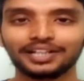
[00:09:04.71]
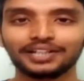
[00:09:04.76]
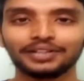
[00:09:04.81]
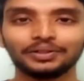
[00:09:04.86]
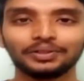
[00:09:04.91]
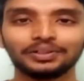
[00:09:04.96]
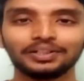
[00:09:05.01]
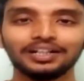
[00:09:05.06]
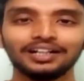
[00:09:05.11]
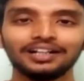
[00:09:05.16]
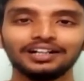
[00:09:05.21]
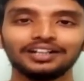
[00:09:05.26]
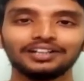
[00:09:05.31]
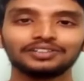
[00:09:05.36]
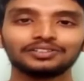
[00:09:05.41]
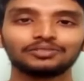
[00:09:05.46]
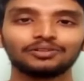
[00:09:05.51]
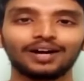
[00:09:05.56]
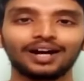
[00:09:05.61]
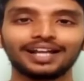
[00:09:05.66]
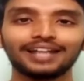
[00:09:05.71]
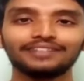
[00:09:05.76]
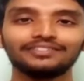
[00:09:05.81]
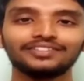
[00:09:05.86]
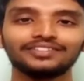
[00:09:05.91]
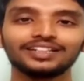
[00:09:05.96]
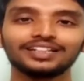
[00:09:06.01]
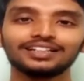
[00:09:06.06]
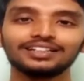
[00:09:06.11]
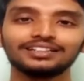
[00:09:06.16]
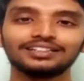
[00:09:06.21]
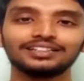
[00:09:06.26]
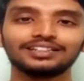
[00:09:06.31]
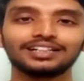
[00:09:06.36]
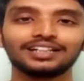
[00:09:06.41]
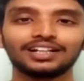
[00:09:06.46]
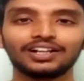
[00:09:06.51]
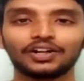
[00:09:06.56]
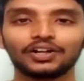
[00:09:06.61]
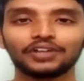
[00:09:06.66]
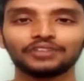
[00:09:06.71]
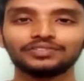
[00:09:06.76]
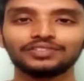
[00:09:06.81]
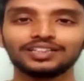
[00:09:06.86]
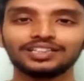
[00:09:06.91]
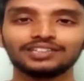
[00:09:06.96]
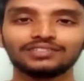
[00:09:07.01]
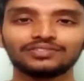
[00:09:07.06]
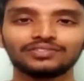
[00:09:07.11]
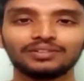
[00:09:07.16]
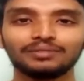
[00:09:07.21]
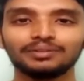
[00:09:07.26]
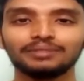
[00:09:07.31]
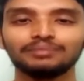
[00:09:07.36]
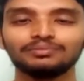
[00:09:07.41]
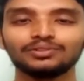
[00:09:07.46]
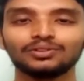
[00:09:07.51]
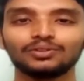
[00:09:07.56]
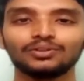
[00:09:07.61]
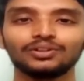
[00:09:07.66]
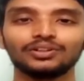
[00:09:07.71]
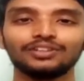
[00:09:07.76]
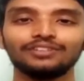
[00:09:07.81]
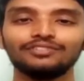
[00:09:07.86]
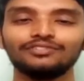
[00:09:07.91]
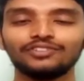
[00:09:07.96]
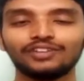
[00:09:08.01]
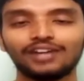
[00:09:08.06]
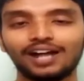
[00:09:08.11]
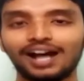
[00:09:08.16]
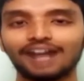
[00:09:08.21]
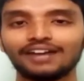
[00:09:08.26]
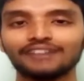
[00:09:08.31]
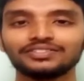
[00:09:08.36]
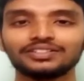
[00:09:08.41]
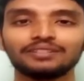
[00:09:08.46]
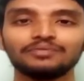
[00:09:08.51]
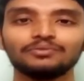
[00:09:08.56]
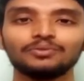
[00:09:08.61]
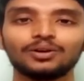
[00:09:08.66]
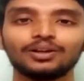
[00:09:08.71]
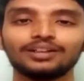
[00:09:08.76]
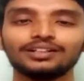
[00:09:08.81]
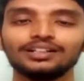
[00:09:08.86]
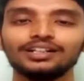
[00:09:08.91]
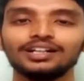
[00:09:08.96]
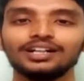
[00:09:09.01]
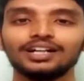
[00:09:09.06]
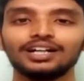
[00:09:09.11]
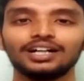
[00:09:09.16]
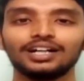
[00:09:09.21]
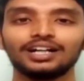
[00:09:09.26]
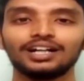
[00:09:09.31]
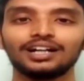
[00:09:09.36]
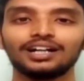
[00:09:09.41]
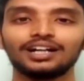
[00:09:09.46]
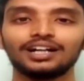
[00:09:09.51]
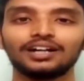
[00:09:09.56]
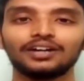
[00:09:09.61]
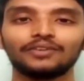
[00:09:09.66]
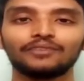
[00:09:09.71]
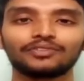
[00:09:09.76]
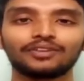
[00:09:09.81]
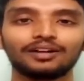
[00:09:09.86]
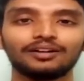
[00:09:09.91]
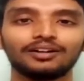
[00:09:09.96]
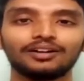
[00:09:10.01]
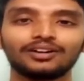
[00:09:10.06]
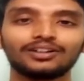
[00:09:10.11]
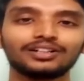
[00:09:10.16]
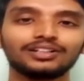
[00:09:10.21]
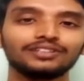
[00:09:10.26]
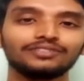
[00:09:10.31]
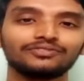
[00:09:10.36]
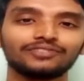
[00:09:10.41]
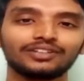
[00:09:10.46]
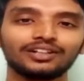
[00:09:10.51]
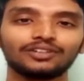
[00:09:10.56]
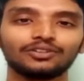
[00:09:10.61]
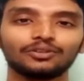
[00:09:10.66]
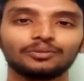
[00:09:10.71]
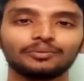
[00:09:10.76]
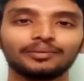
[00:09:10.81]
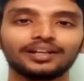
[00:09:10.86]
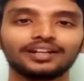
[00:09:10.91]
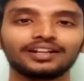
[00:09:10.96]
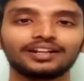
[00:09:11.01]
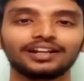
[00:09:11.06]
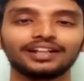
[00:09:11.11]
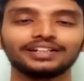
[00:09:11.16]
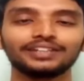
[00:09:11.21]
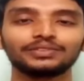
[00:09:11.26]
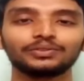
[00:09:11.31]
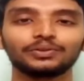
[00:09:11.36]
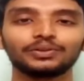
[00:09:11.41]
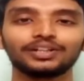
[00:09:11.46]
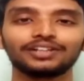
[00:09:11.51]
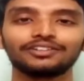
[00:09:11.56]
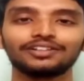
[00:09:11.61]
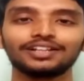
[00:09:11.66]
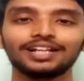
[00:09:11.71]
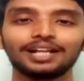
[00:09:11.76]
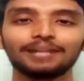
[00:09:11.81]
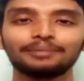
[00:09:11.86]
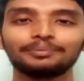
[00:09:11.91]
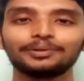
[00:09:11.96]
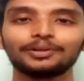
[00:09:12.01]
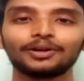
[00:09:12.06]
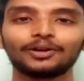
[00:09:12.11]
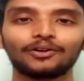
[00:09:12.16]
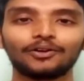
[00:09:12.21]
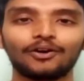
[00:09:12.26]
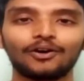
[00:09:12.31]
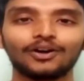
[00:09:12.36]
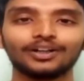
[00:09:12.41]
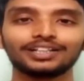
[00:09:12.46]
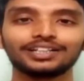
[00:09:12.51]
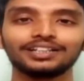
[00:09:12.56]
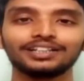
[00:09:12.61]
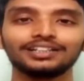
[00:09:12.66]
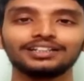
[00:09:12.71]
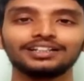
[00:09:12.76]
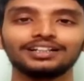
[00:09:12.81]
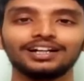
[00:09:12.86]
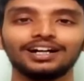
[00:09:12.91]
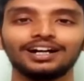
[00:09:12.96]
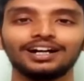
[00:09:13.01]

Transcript: good. So I even learned a lot of things from him. So if you have someone from our different domain, right, so it will help you a lot in